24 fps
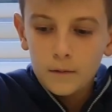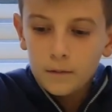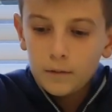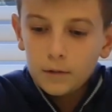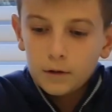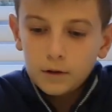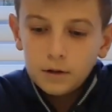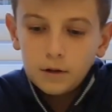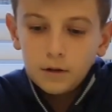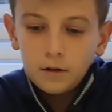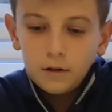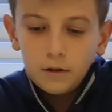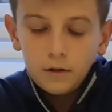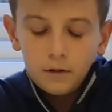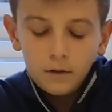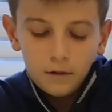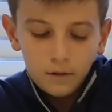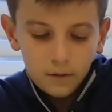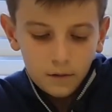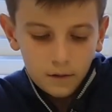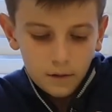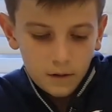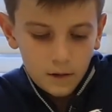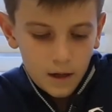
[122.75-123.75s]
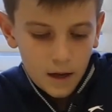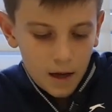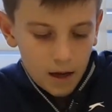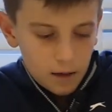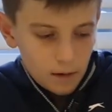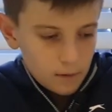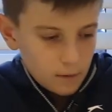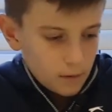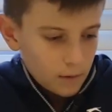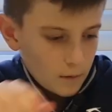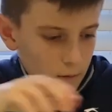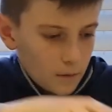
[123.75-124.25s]
And
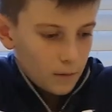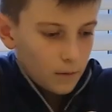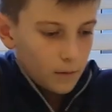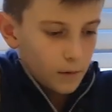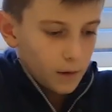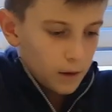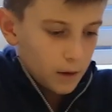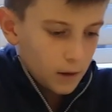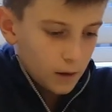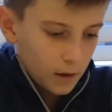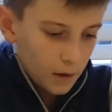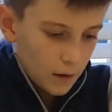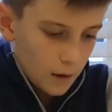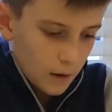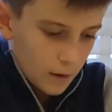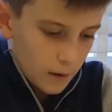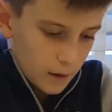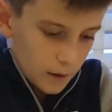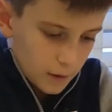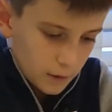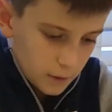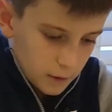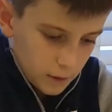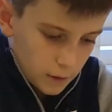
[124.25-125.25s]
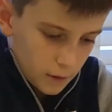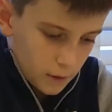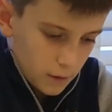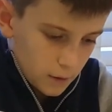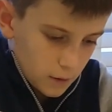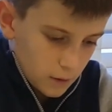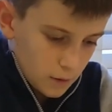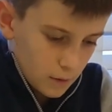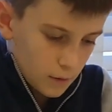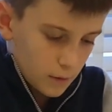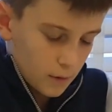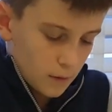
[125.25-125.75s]
then we are going
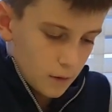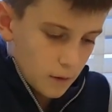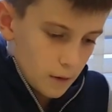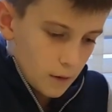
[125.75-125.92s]
to